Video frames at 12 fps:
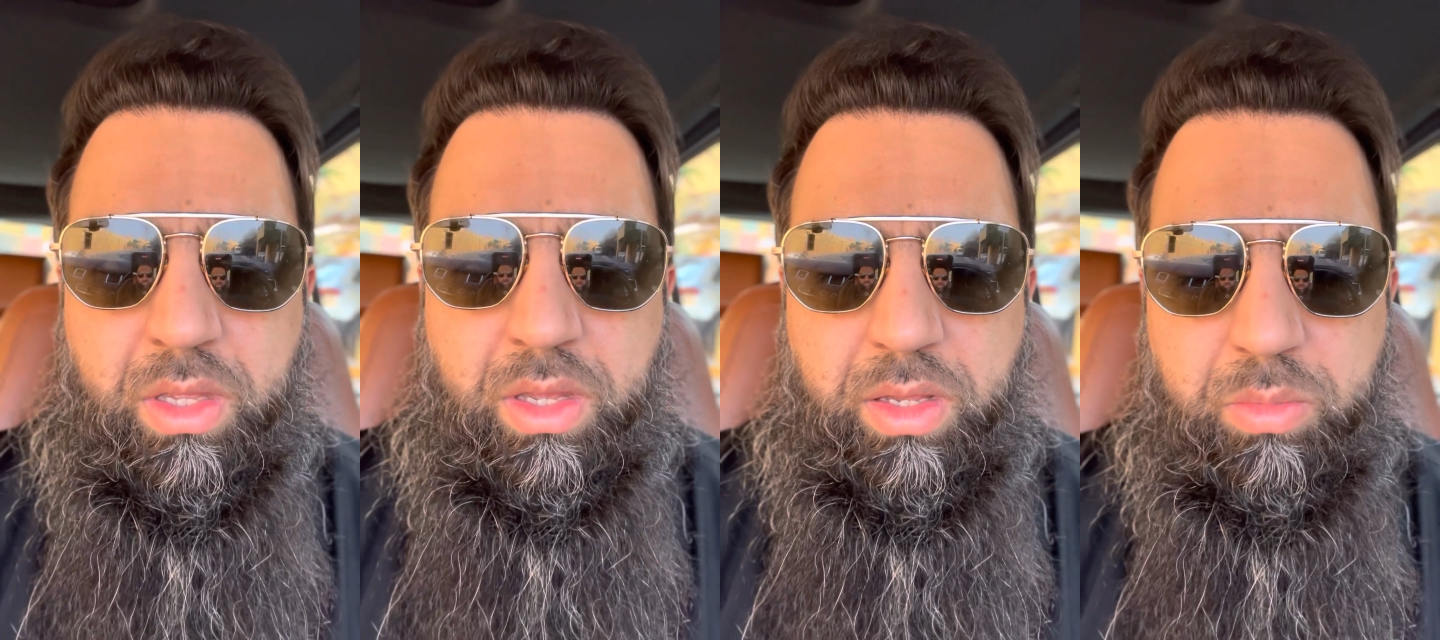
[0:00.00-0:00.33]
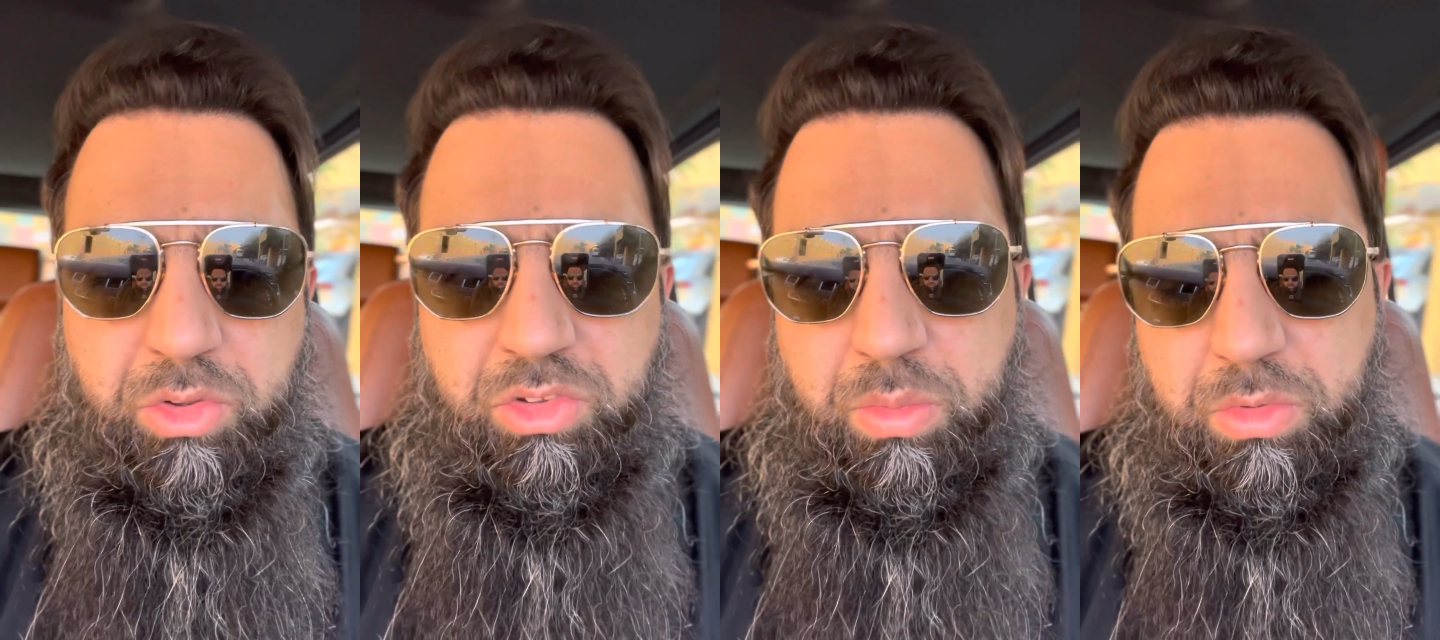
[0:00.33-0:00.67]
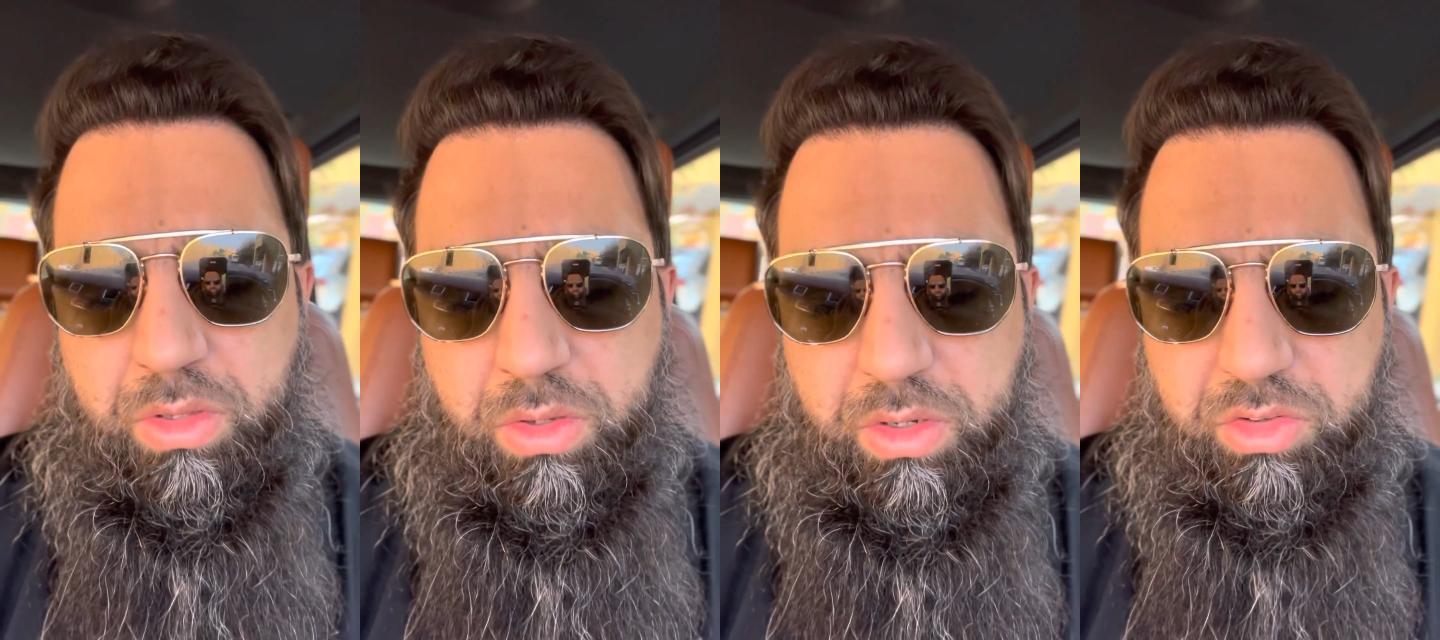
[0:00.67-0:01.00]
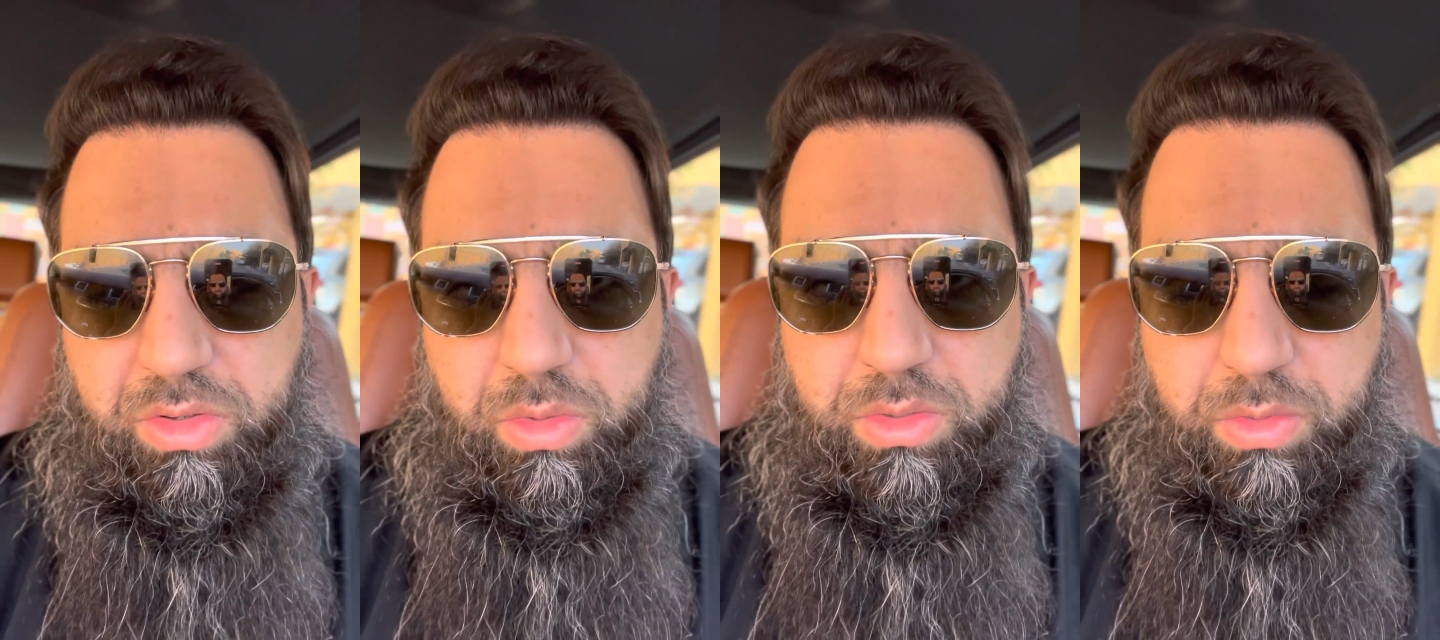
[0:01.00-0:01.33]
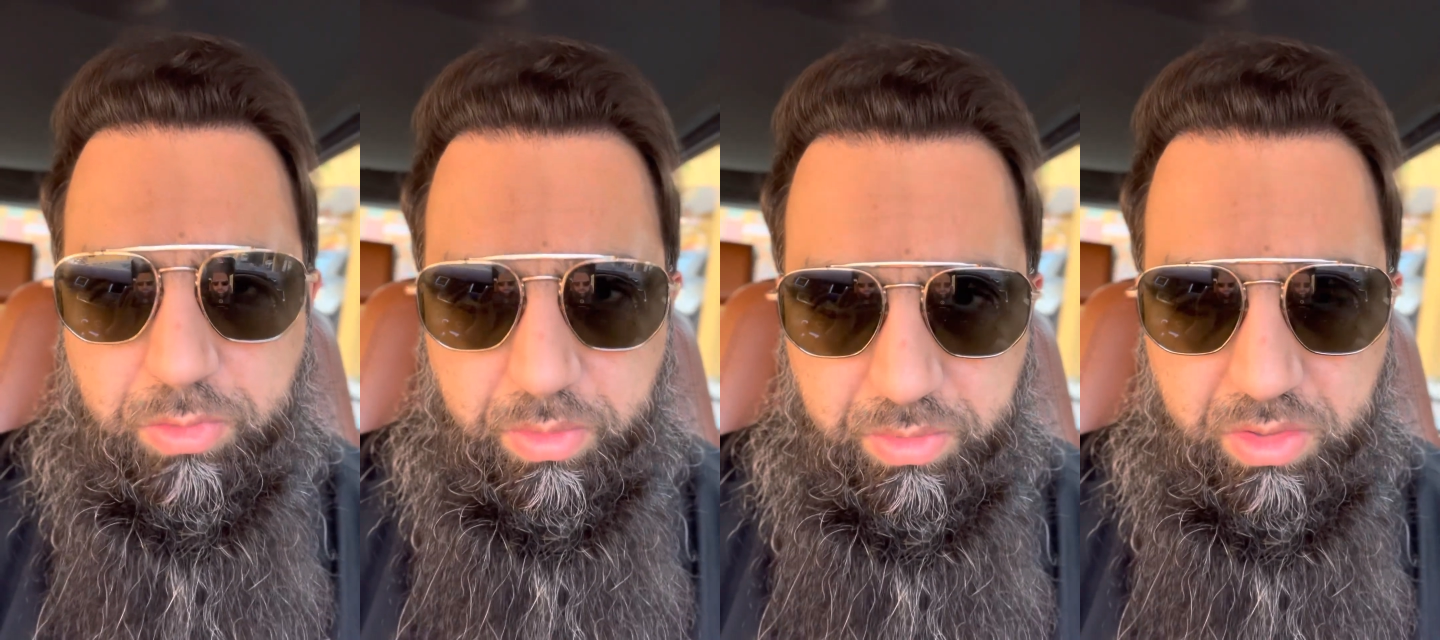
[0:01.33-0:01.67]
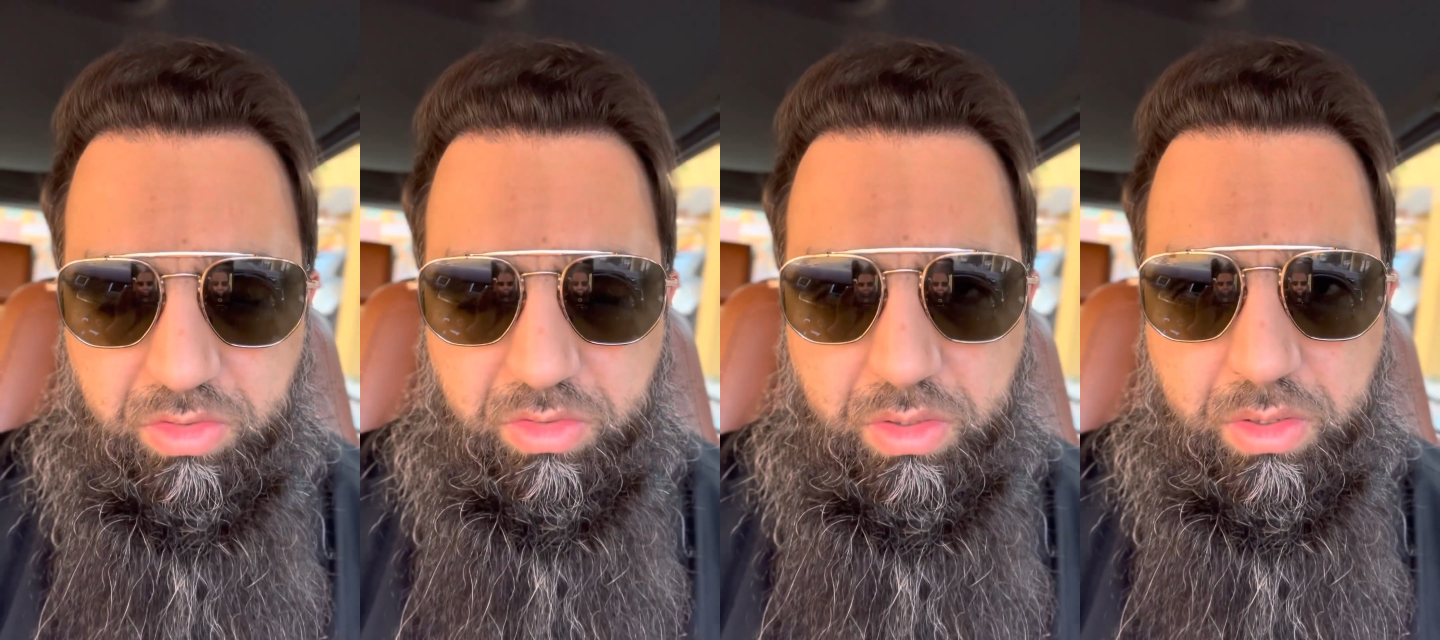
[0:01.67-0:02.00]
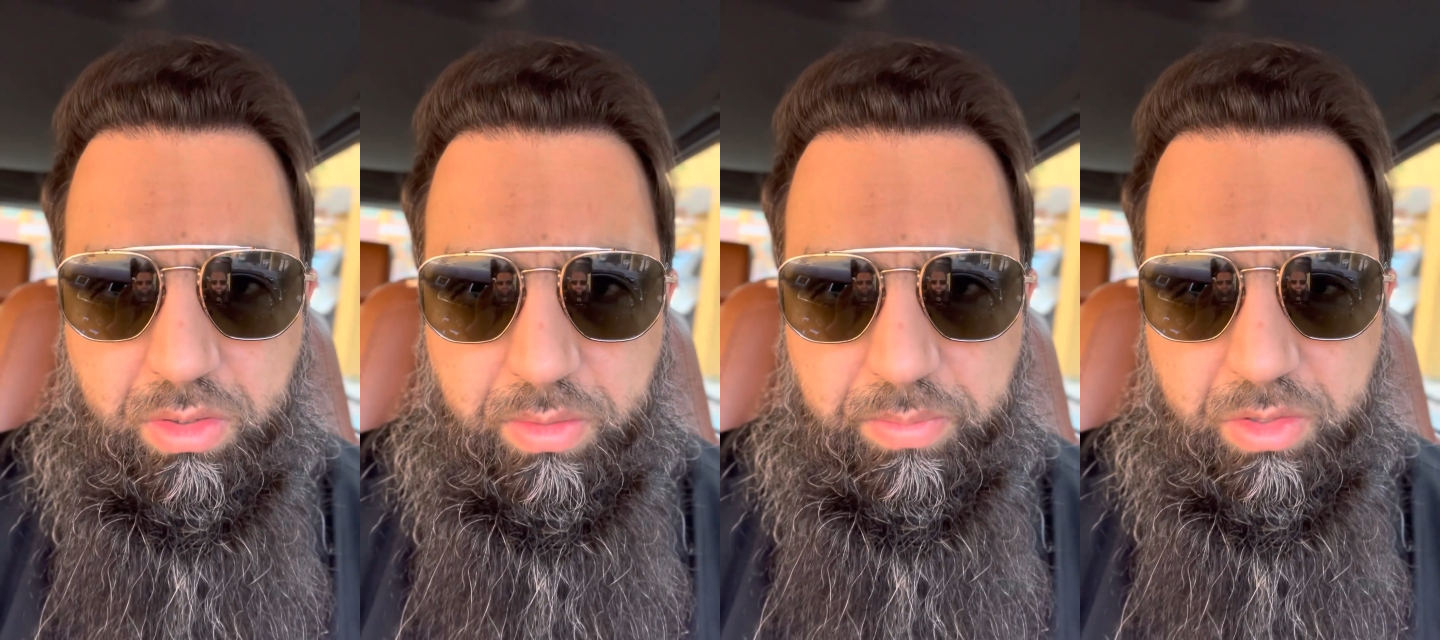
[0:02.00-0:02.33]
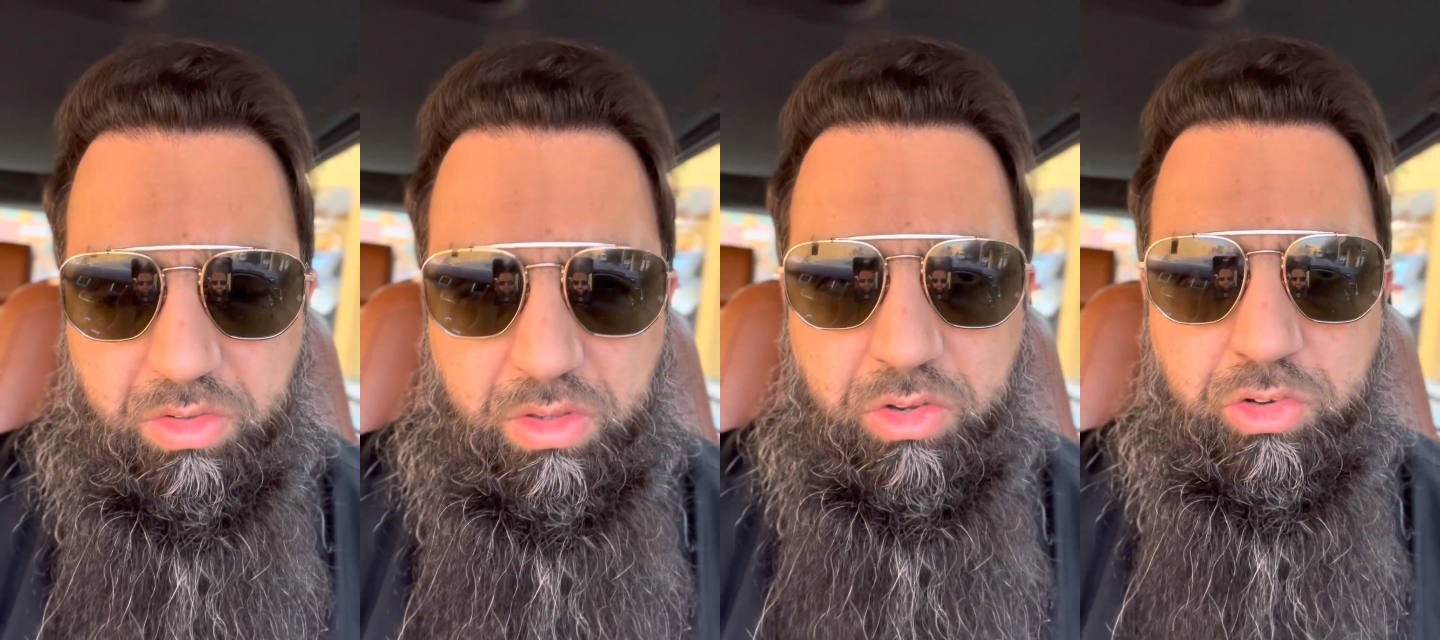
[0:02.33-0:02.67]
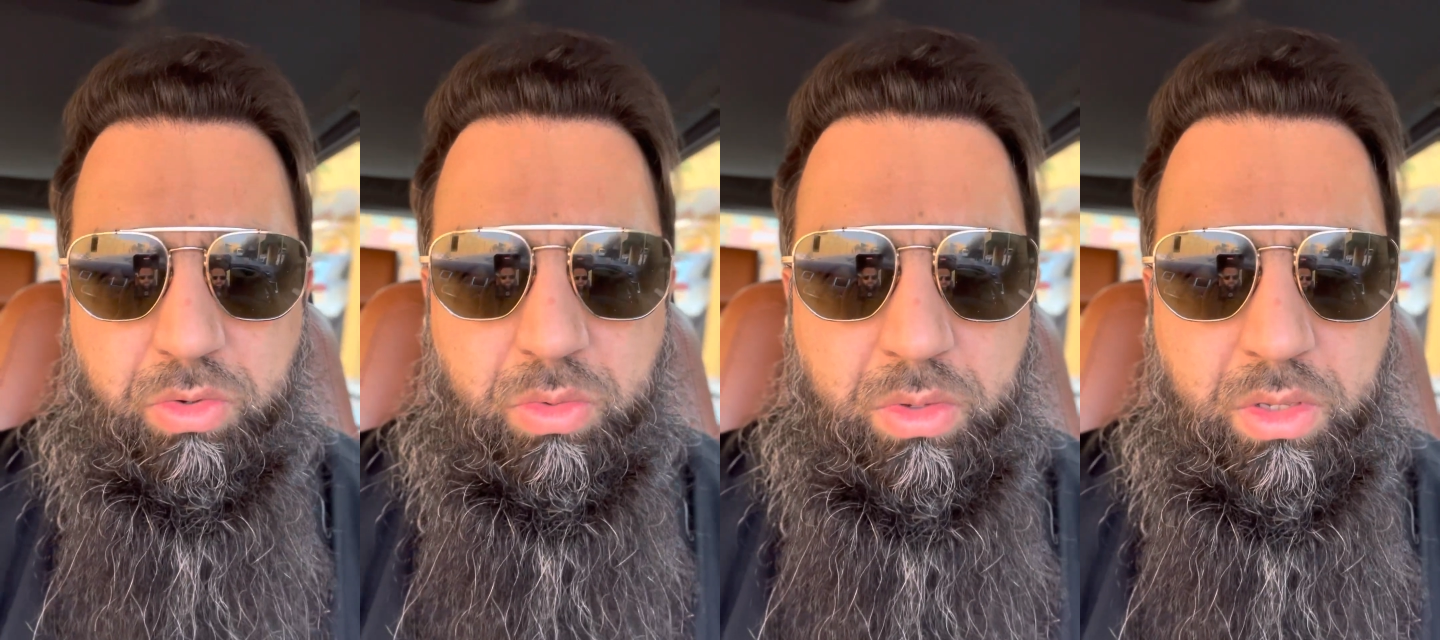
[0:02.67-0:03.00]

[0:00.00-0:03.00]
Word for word: and Muslims are not excluded from this um, this issue.